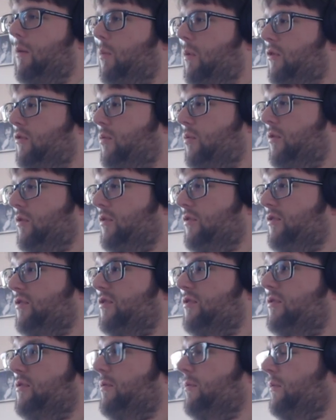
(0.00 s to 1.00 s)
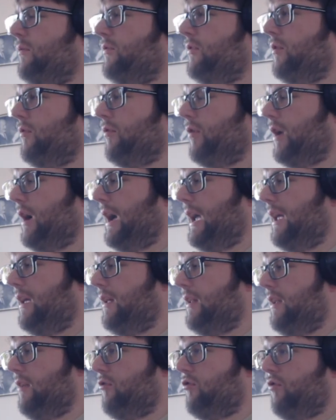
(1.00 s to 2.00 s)
which was alright
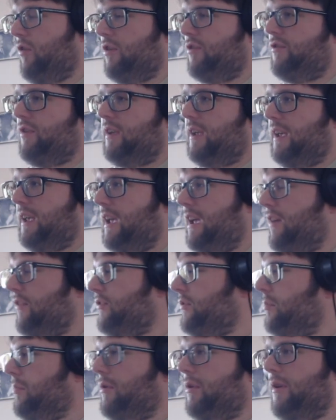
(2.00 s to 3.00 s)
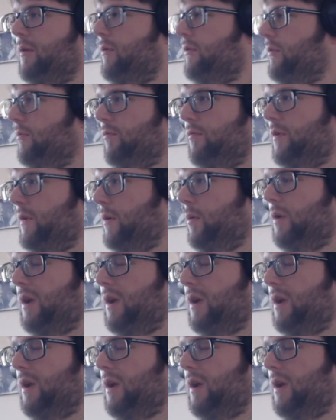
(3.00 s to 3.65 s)
and interesting, I guess, but it wasn't really what